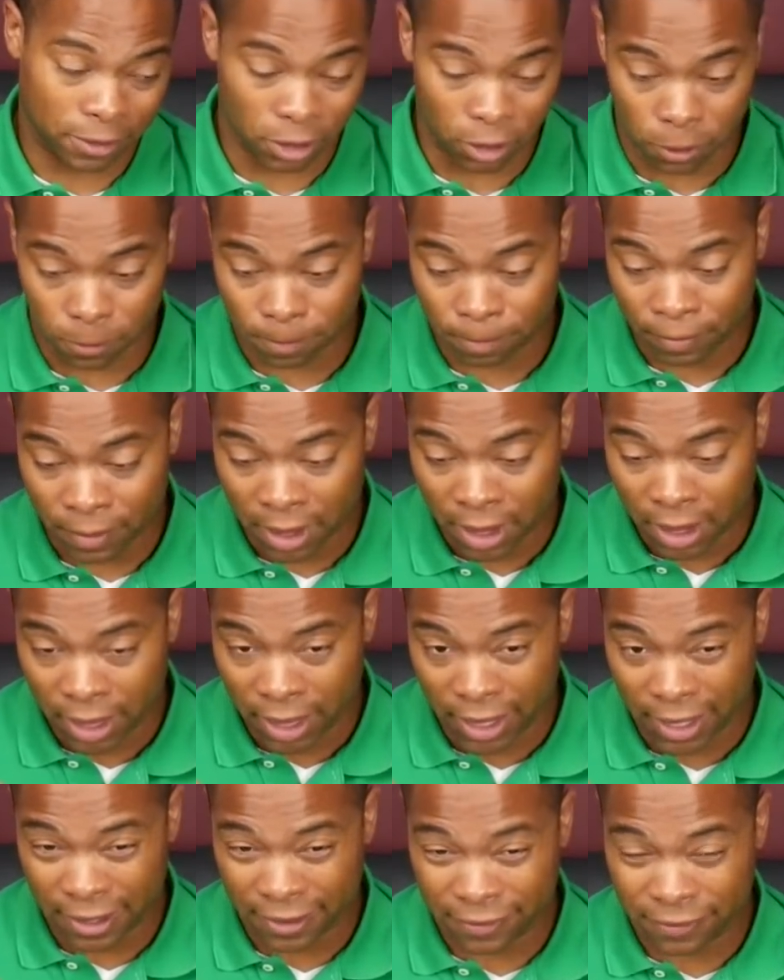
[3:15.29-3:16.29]
So
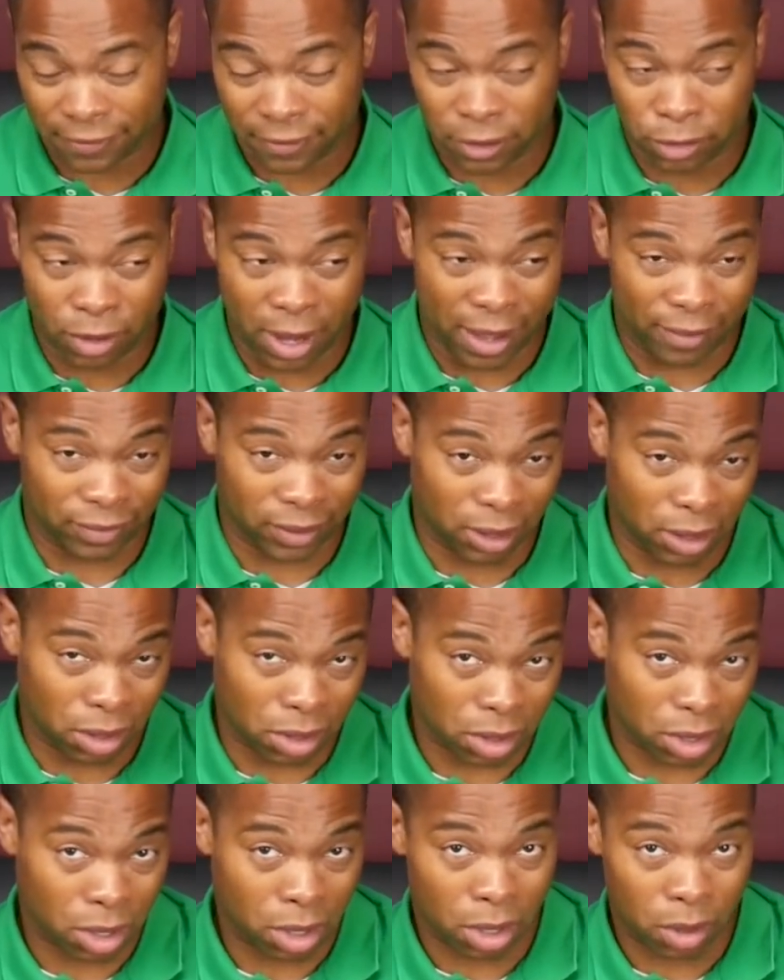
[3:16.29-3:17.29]
if you have a
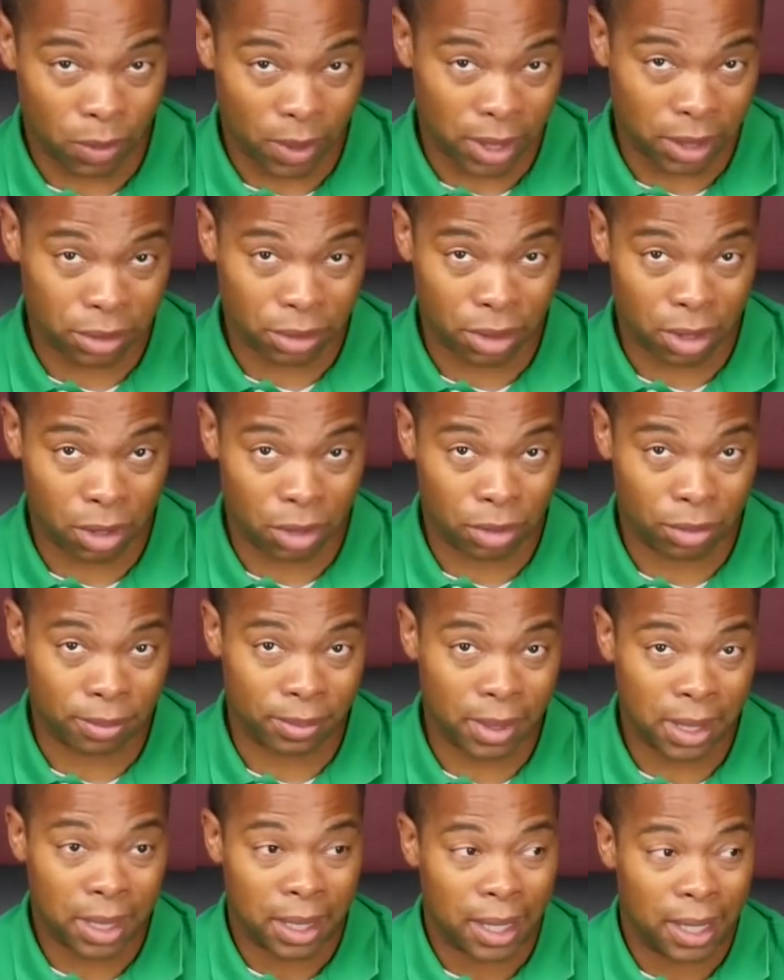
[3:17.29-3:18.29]
long hallway in your
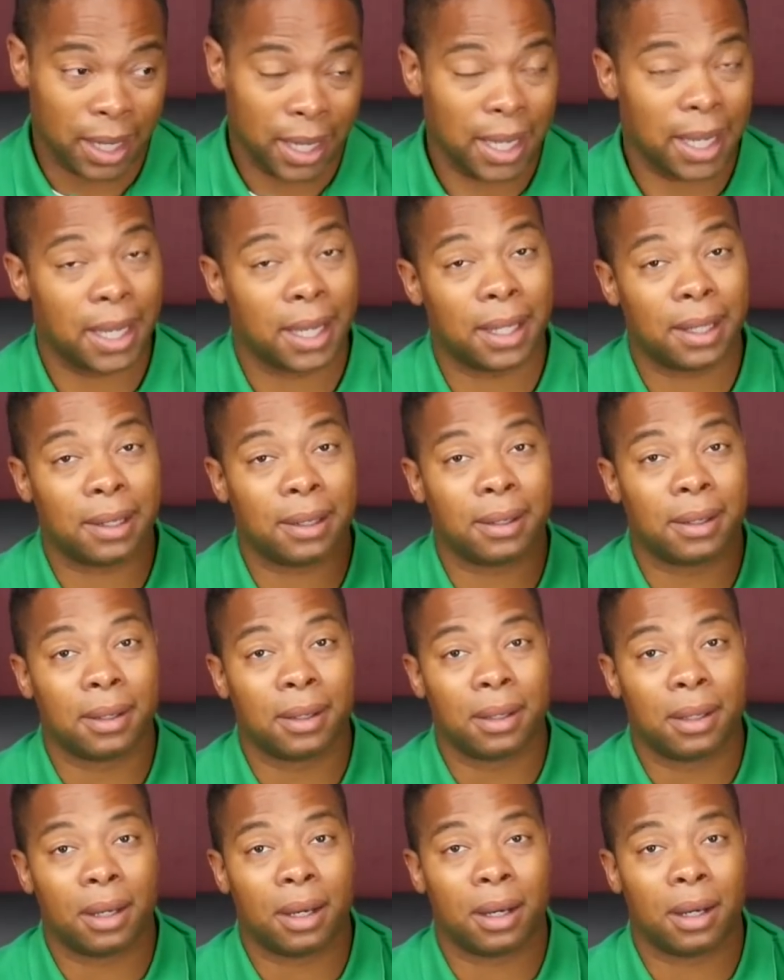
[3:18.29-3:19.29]
home, and
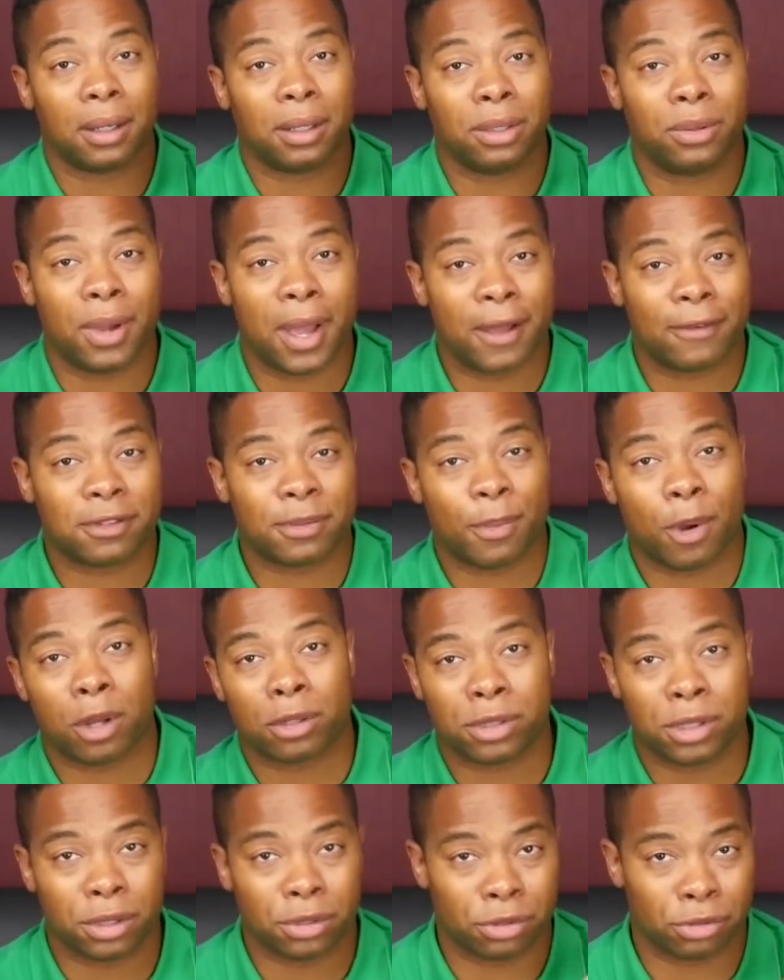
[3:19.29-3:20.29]
you have
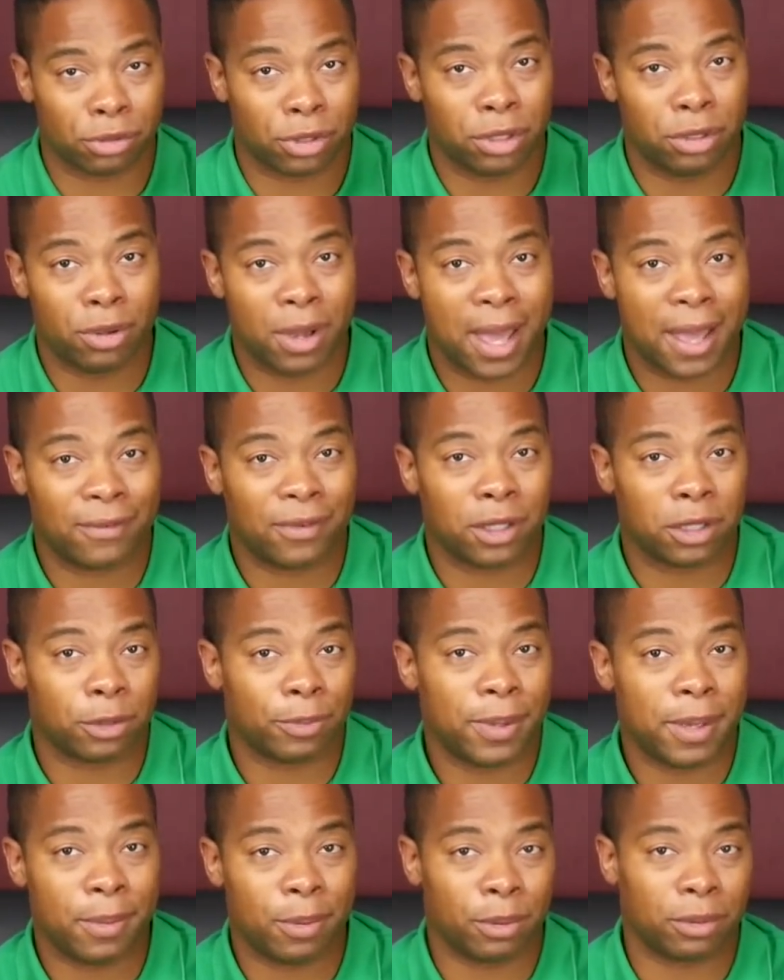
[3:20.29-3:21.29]
small children, or you have other
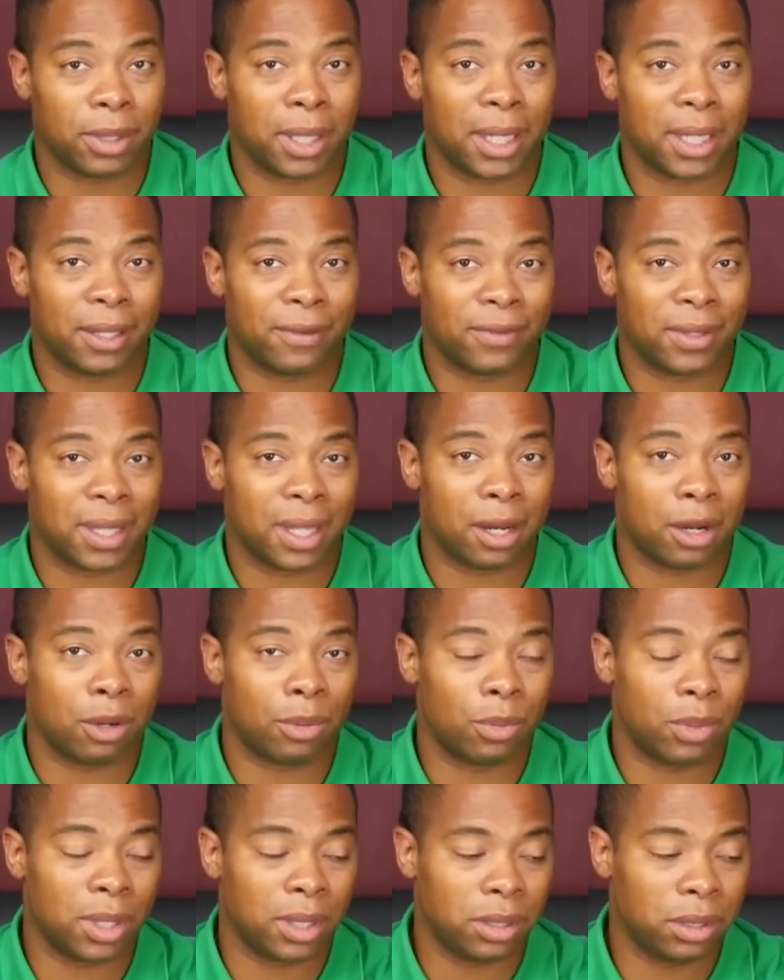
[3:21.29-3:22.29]
people that live in that
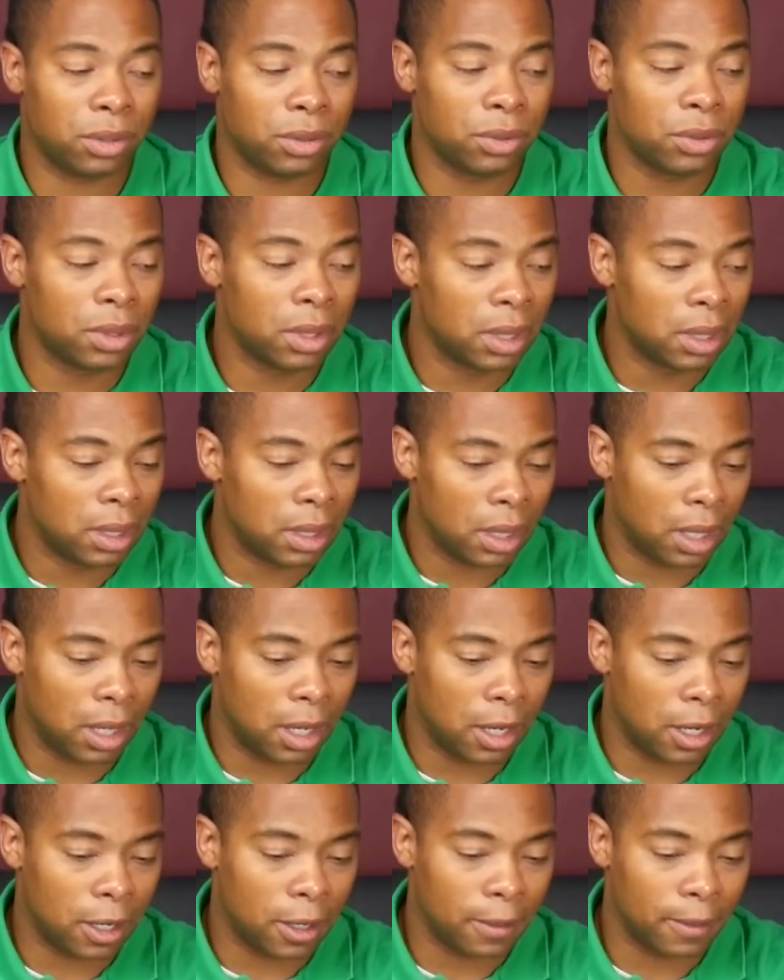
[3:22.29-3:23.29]
home with you,
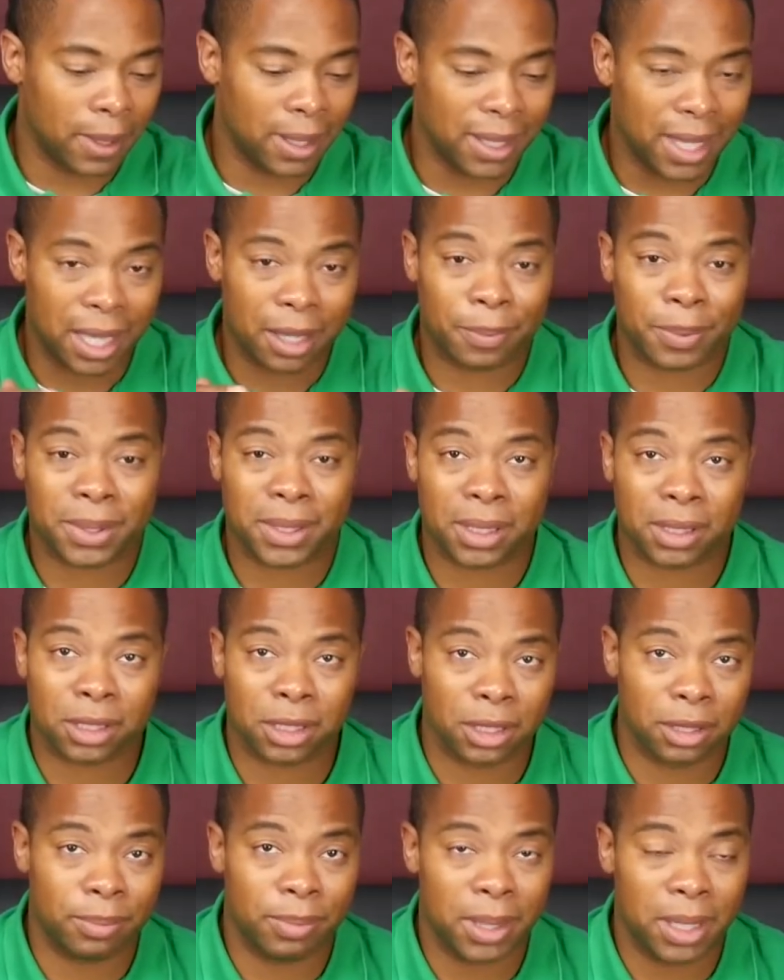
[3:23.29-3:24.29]
and they could
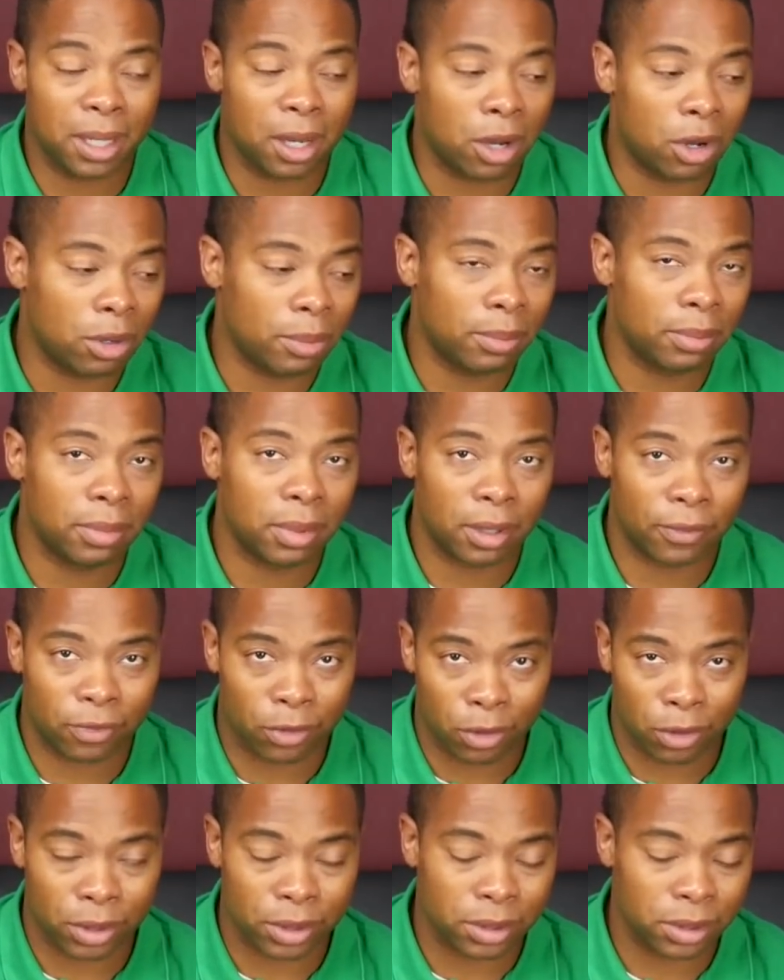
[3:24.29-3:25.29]
potentially be home, of
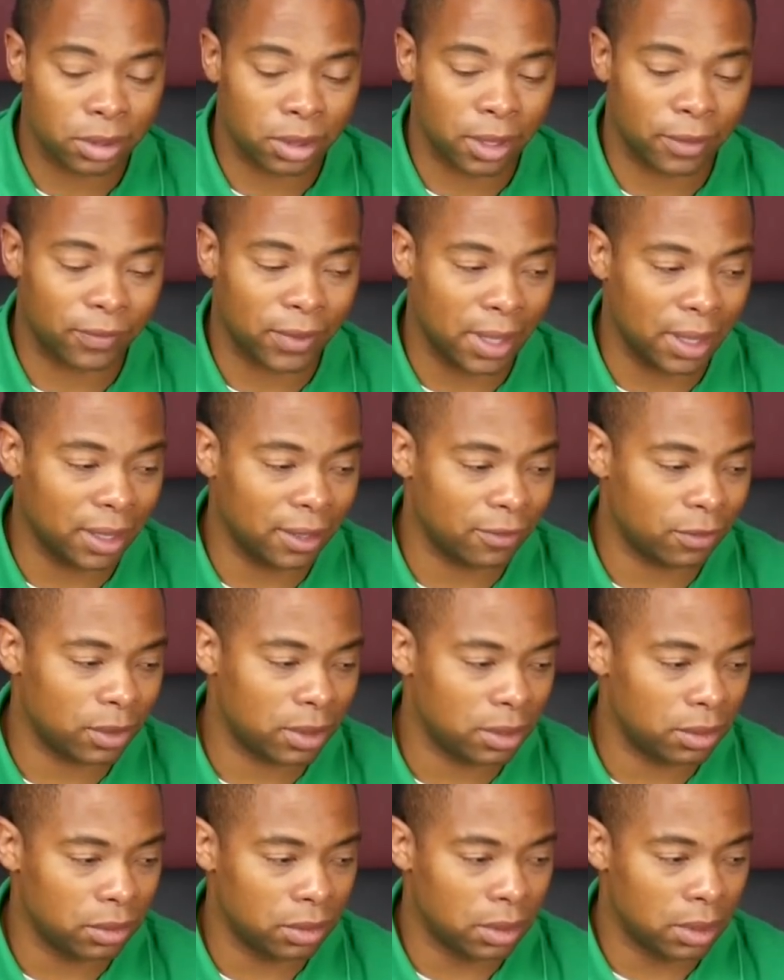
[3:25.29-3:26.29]
course, if they live
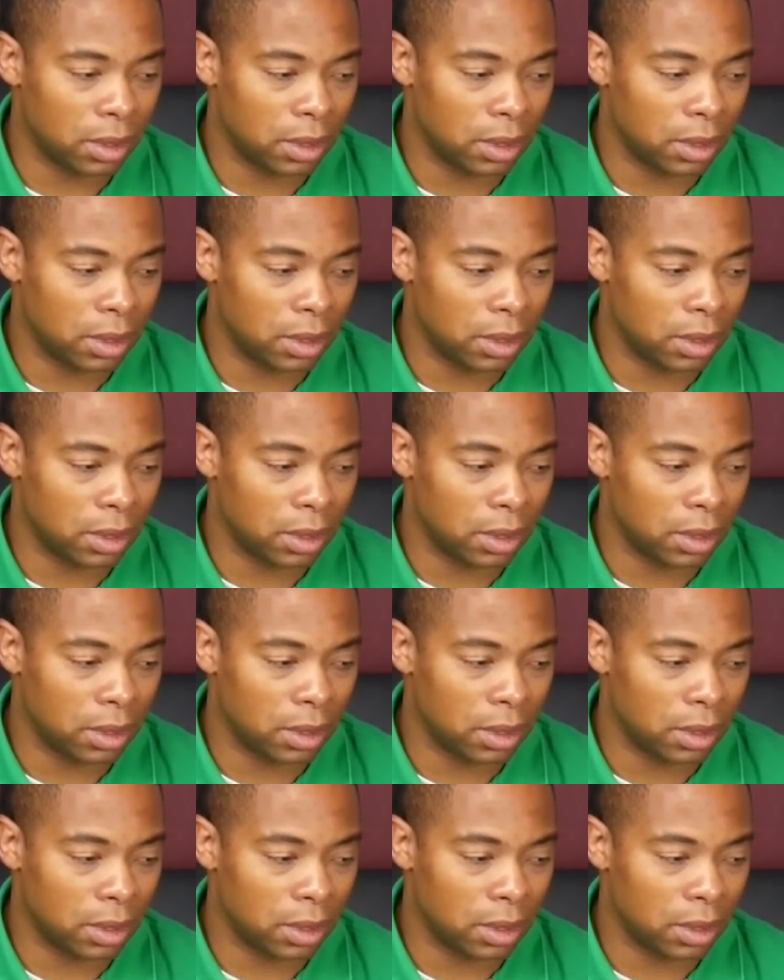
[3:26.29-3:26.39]
with you,